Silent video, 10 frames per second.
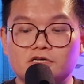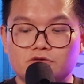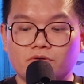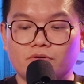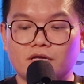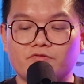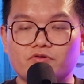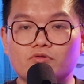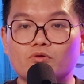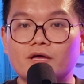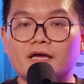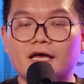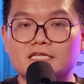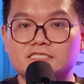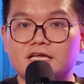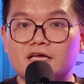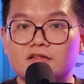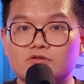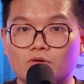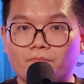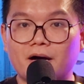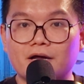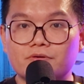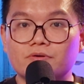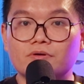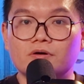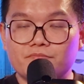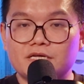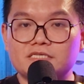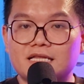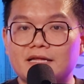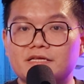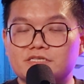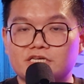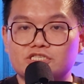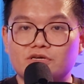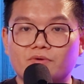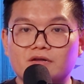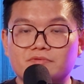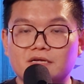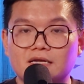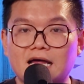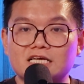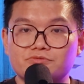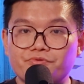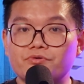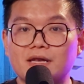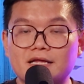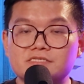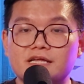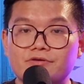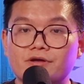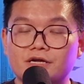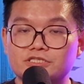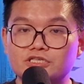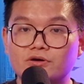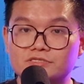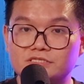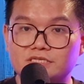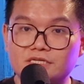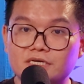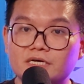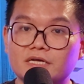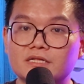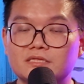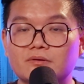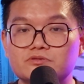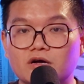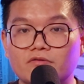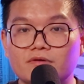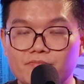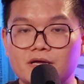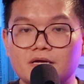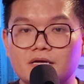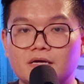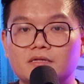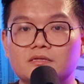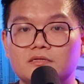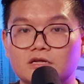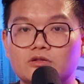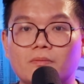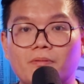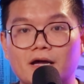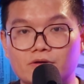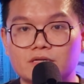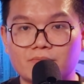So if you're looking at staying in Toa Payoh, this land is actually one of the last few lands that you can actually consider in terms of being in the Toa Payoh